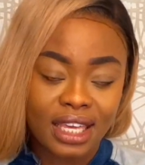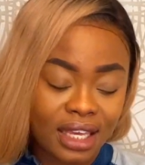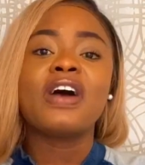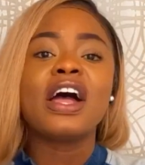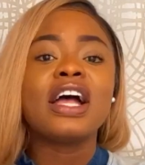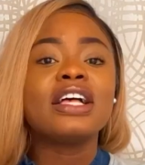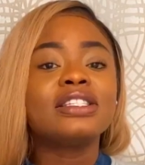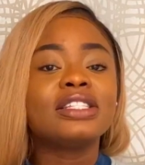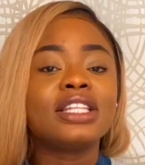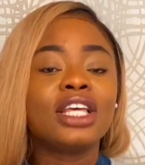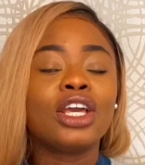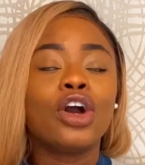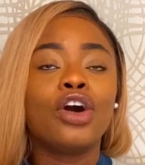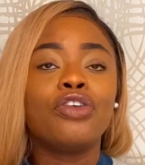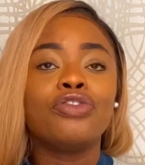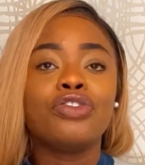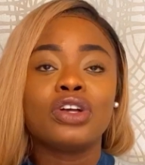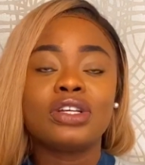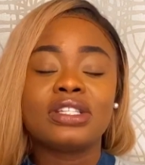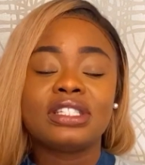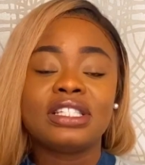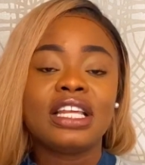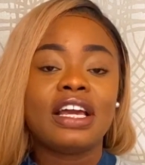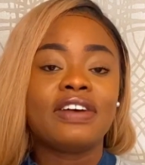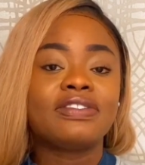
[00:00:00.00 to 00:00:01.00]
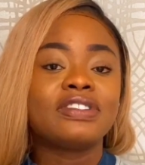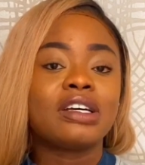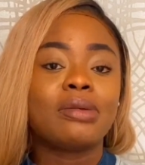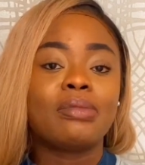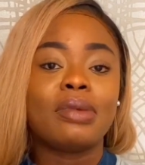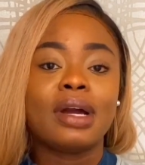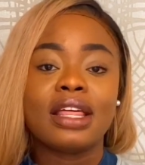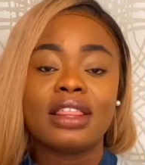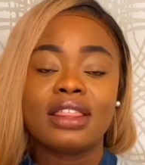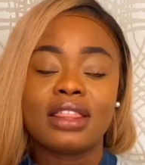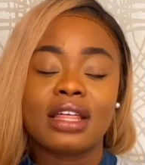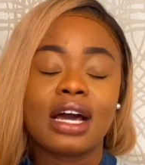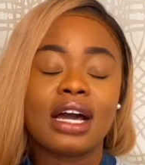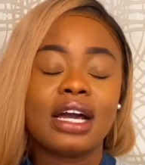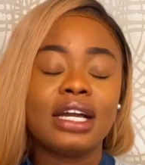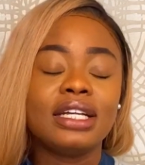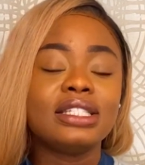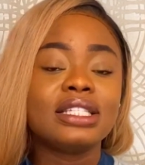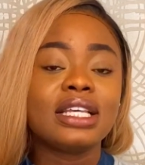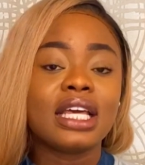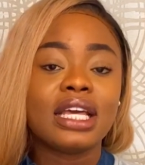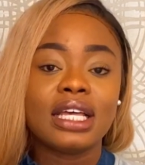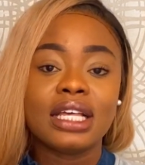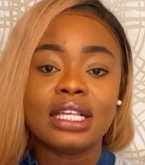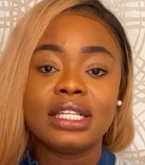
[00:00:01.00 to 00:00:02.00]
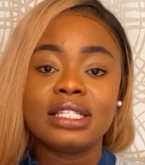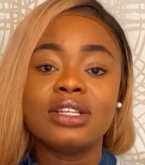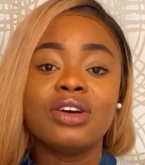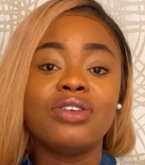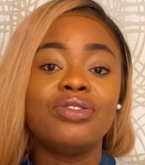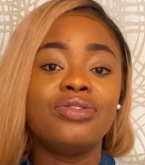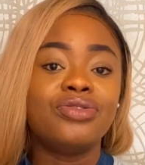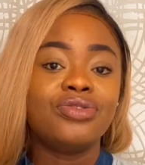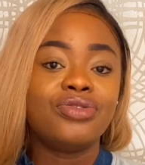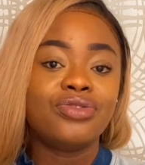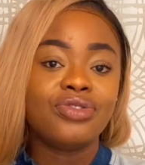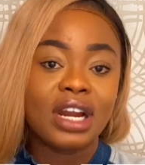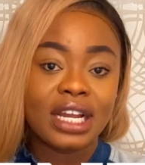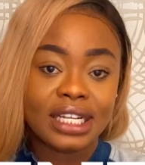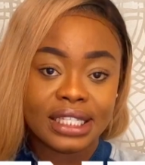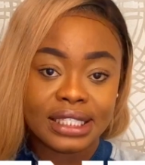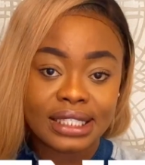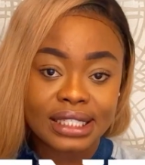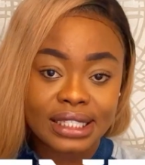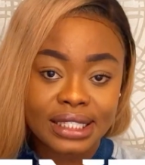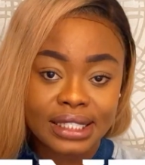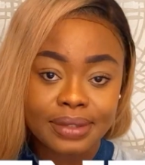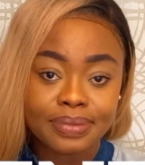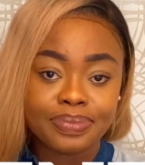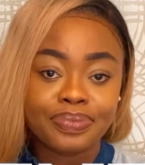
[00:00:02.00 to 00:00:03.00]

First thing, obviously, after my tithe is rent.